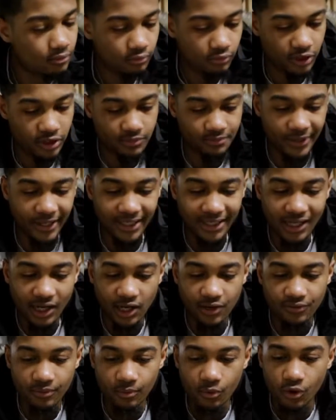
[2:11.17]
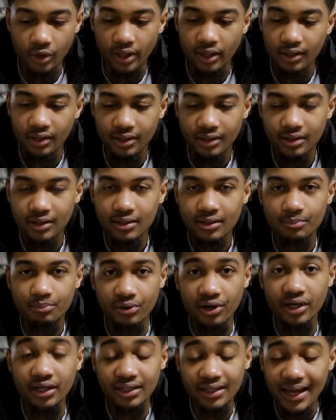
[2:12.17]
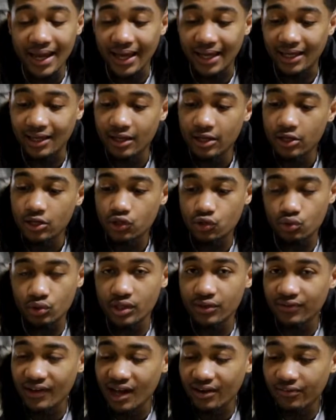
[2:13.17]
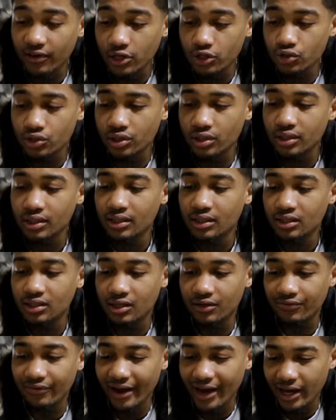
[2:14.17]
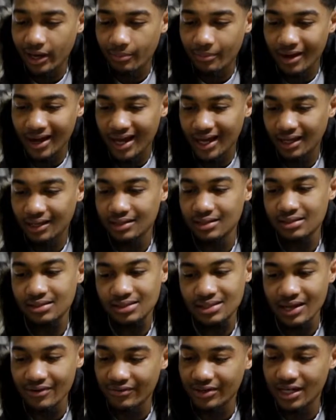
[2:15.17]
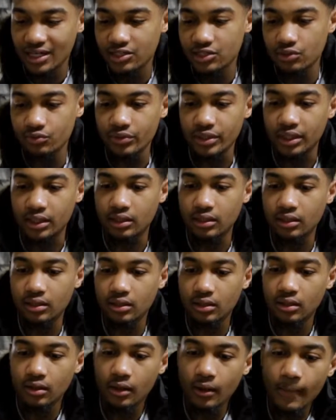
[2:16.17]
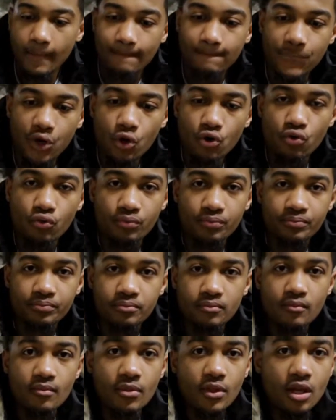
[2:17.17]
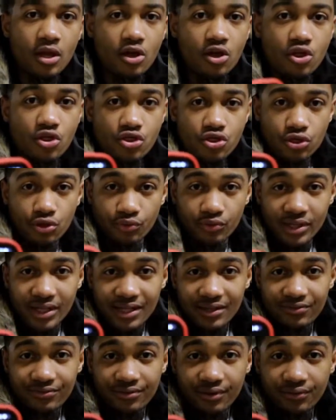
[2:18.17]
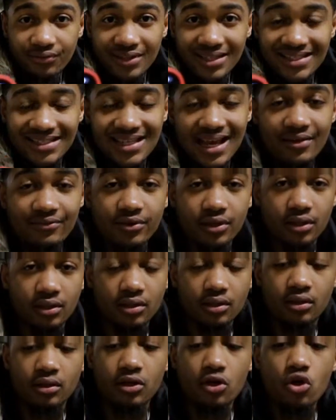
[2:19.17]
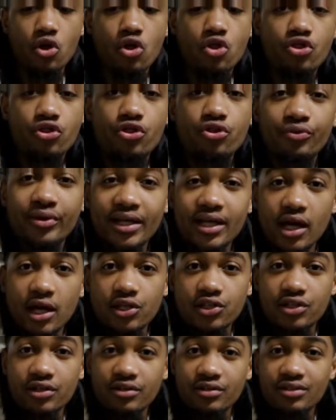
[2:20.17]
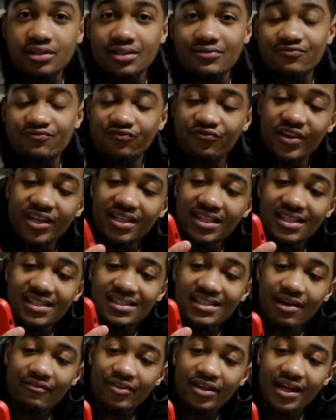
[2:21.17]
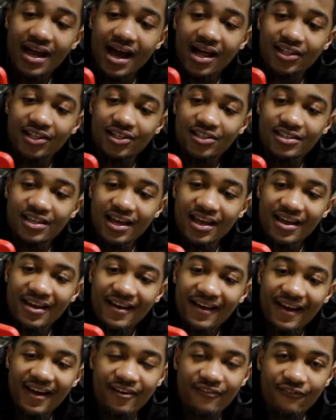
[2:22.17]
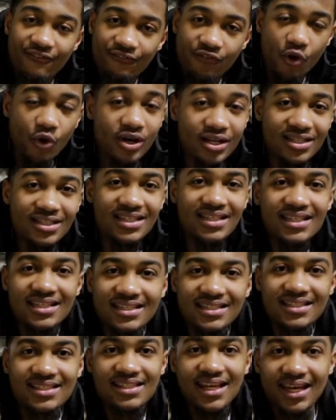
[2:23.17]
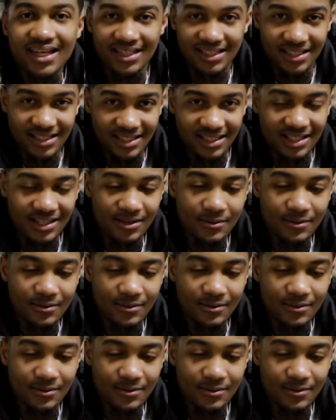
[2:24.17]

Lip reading: Let's break it down even more. Per day, 2,500 divided by 7 days in a week. Boom, 357. $357.14.